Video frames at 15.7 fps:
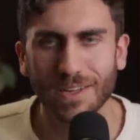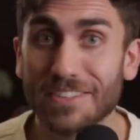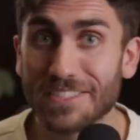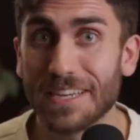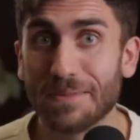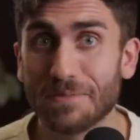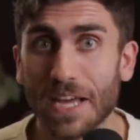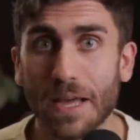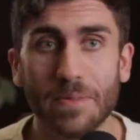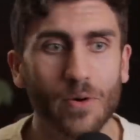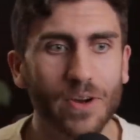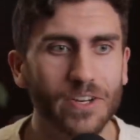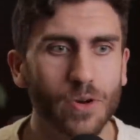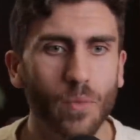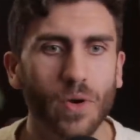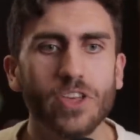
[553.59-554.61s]
At the same time, though,
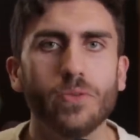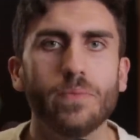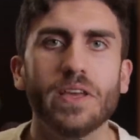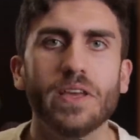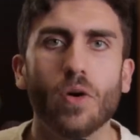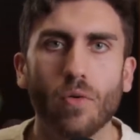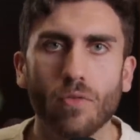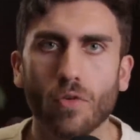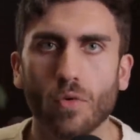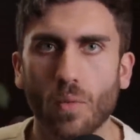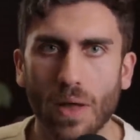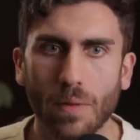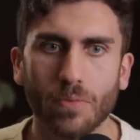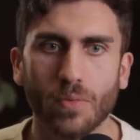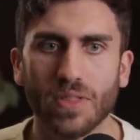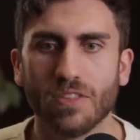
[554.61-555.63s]
I don't want you to be
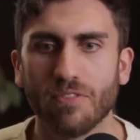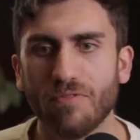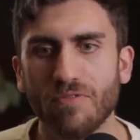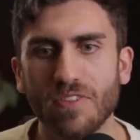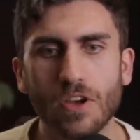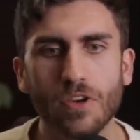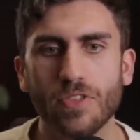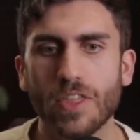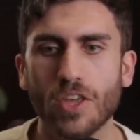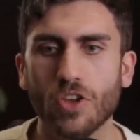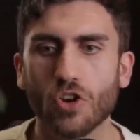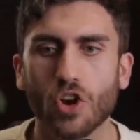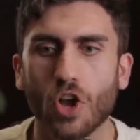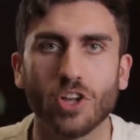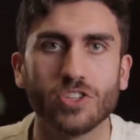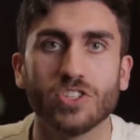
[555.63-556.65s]
overwhelmed with the fear that
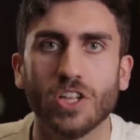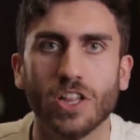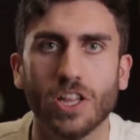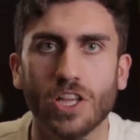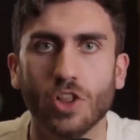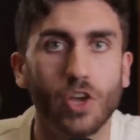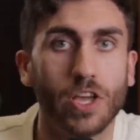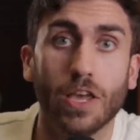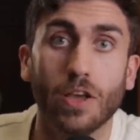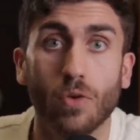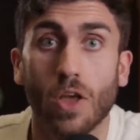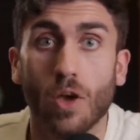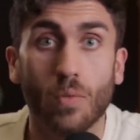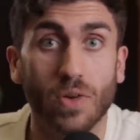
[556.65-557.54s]
you're constantly looking